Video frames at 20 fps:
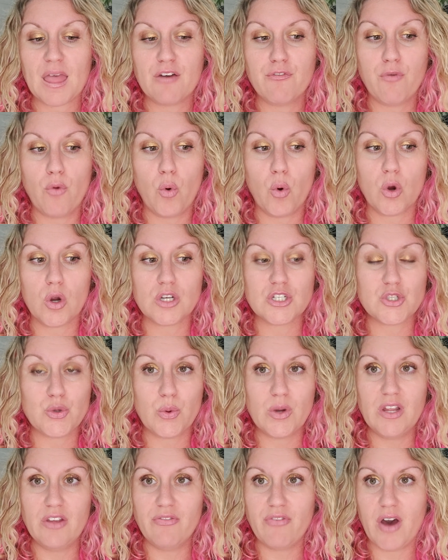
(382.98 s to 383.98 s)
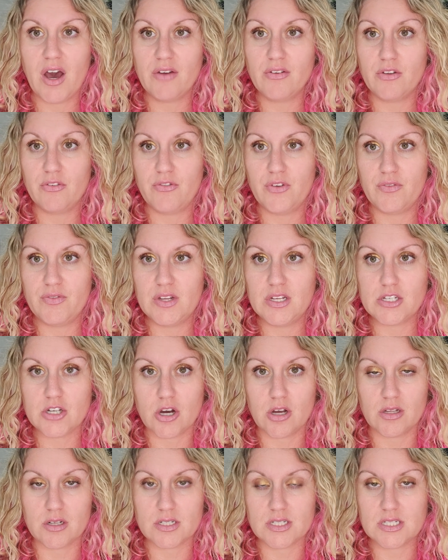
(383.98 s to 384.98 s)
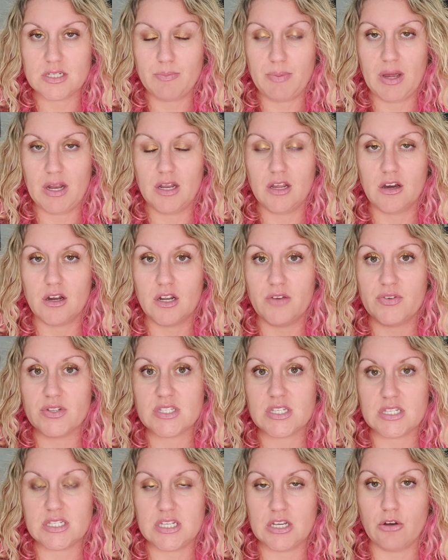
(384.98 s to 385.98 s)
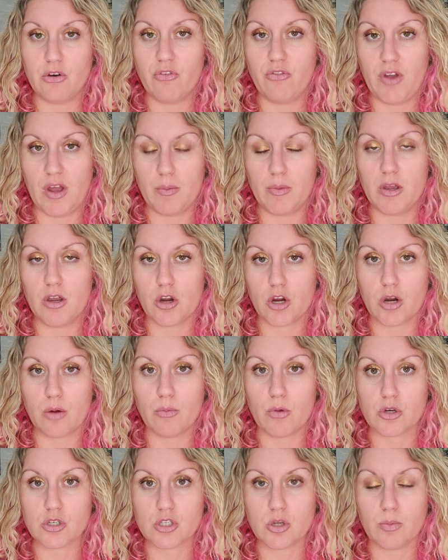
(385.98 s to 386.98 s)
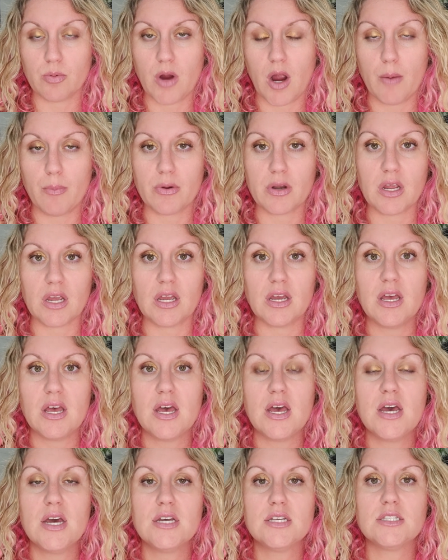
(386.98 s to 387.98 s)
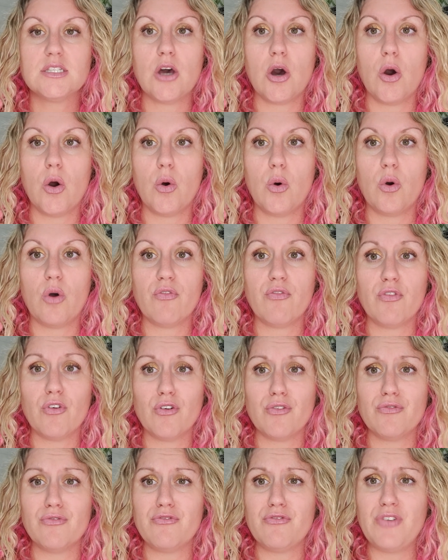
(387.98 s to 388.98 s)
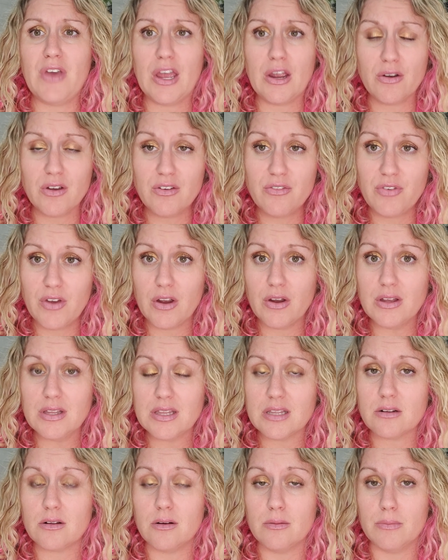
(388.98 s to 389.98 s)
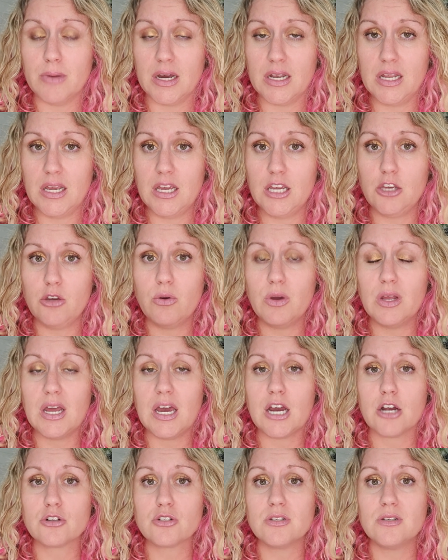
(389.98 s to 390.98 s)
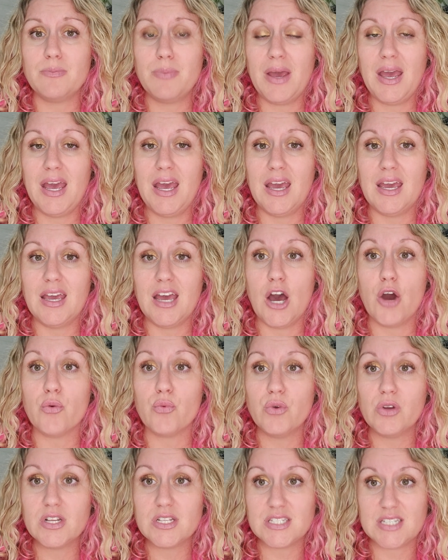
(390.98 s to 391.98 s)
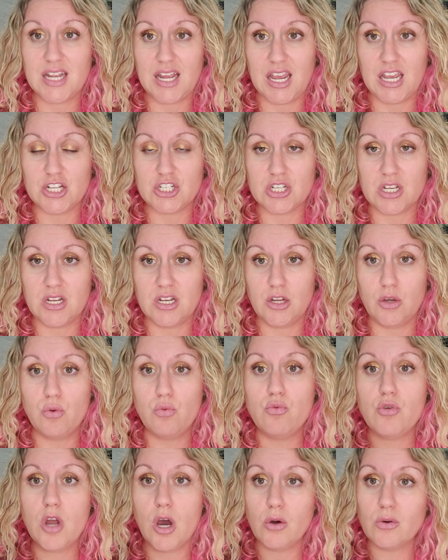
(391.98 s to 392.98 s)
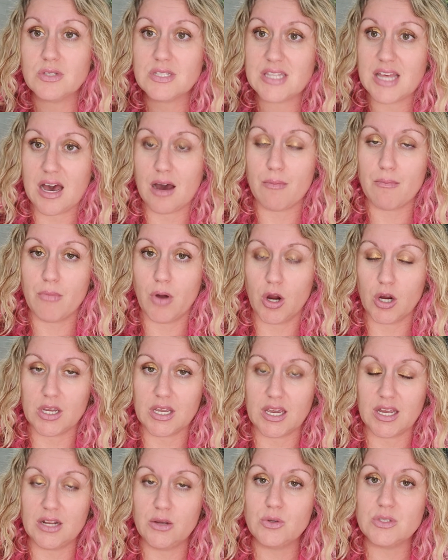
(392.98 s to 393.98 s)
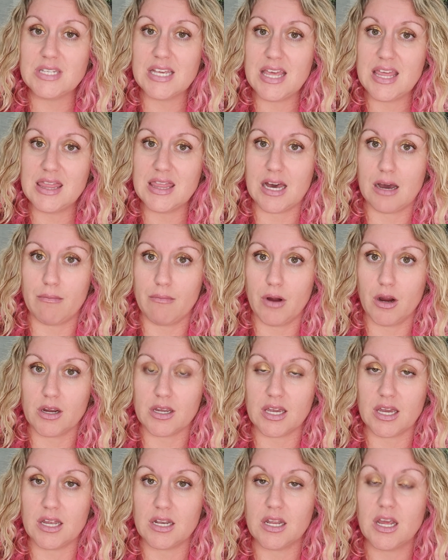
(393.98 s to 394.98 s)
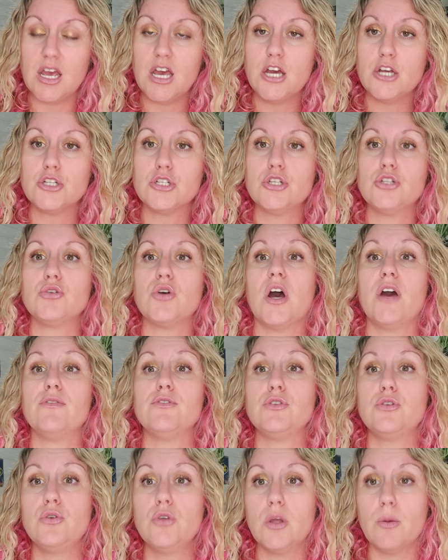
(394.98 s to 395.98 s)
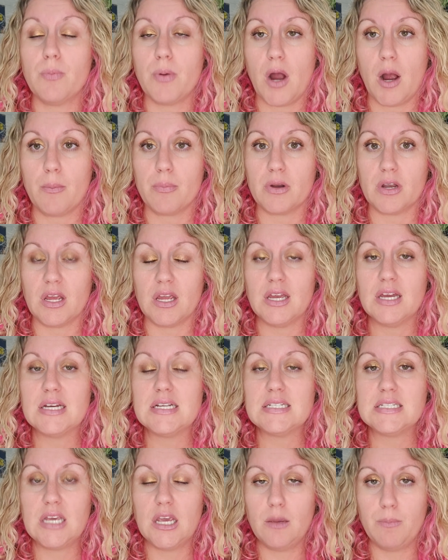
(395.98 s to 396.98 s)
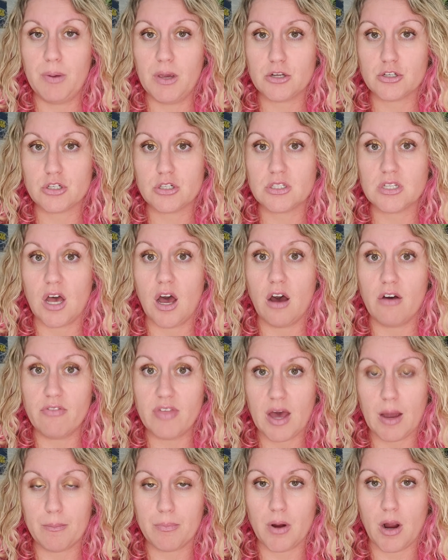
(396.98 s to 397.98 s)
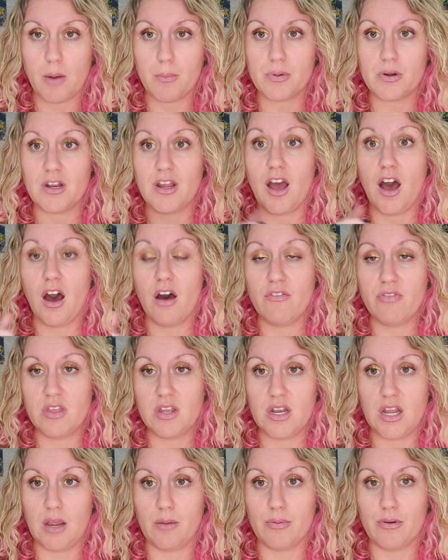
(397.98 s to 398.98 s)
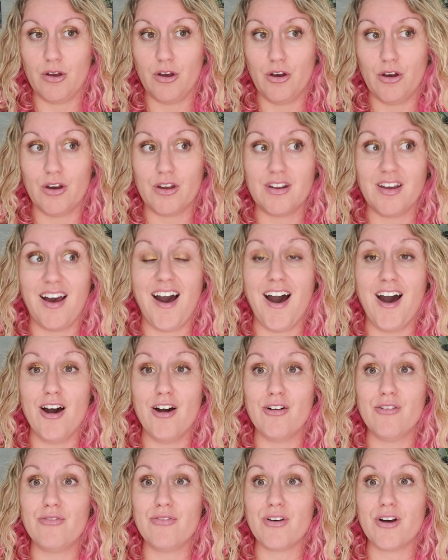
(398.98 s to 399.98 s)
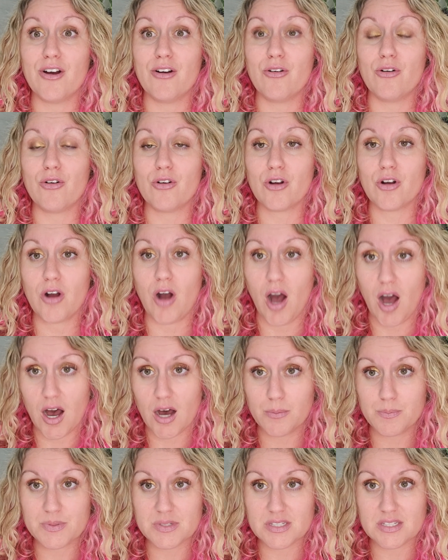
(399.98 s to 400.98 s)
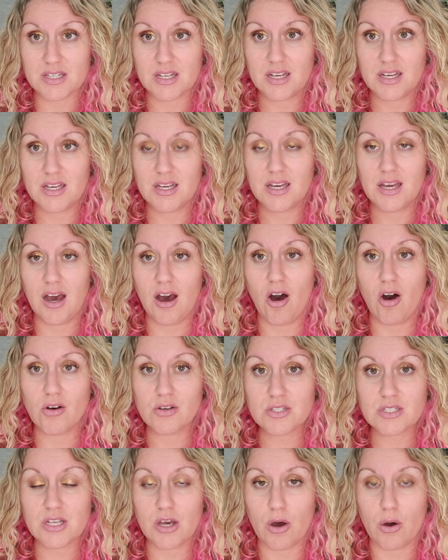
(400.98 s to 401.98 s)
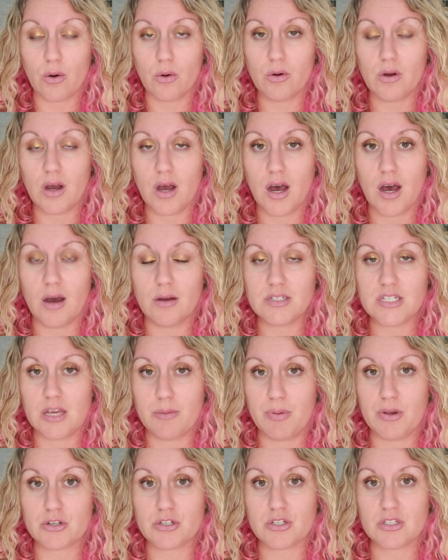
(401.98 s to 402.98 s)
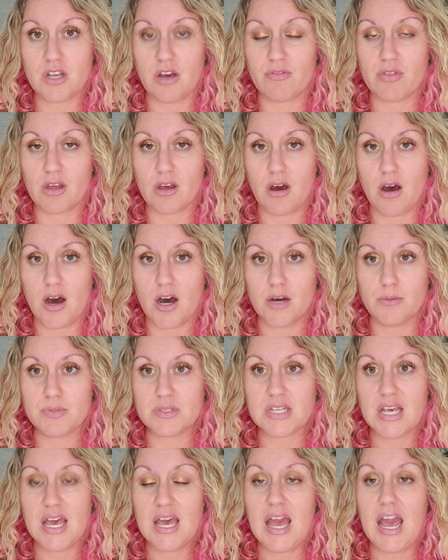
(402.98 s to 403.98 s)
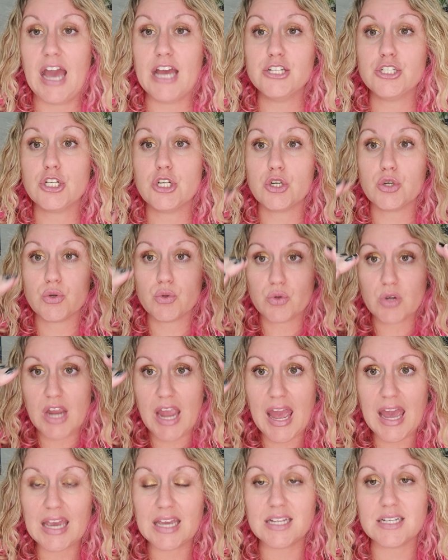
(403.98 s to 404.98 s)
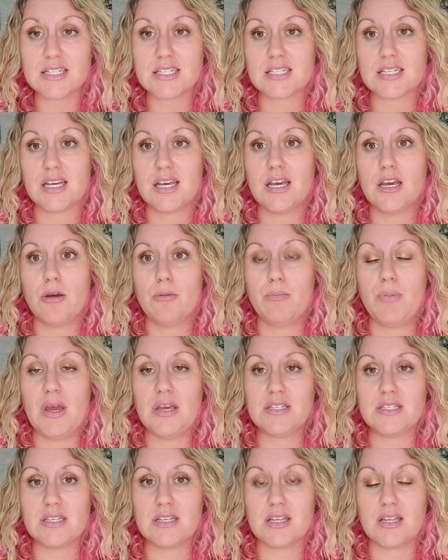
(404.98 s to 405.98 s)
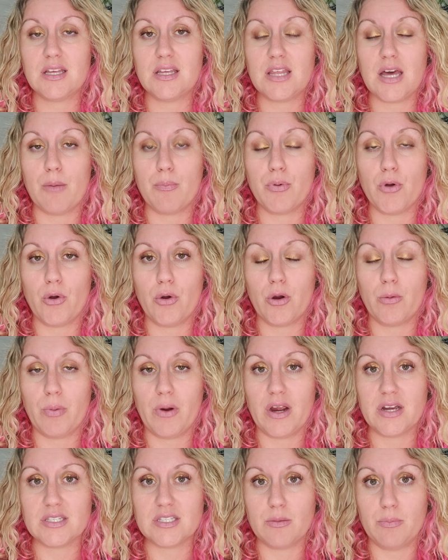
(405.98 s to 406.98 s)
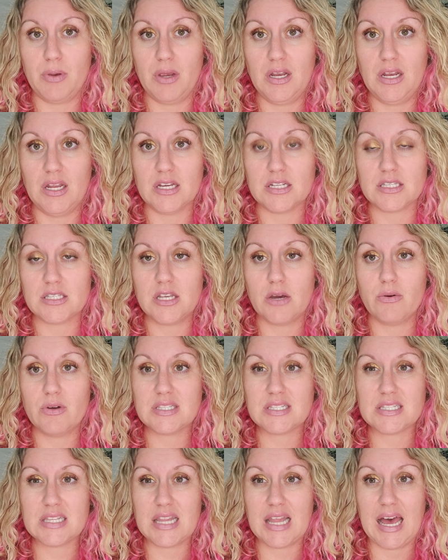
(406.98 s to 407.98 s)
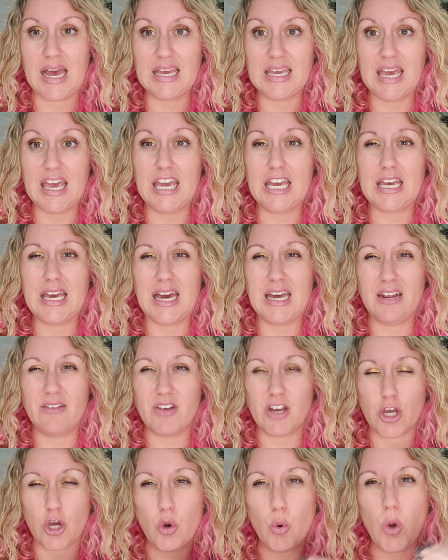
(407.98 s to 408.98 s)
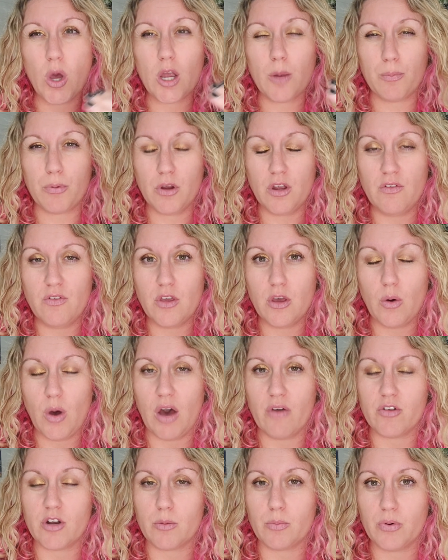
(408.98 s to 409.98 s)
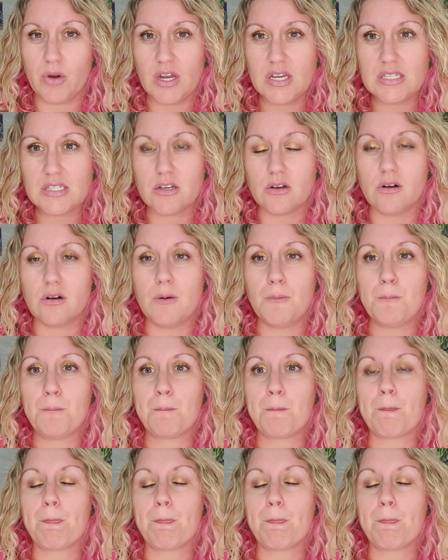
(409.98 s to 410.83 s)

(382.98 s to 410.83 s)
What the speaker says: for $25 to $50, depending on if it's a single family or commercial property. So for very, very little money, you can actually pay a real estate agent who knows that market, who's in that market, to drive to the property, take pictures of that property, of the neighborhood, of comps, also take pictures of the comps, and to create basically that broker price opinion. So it's like a kind of a quick preview of an appraisal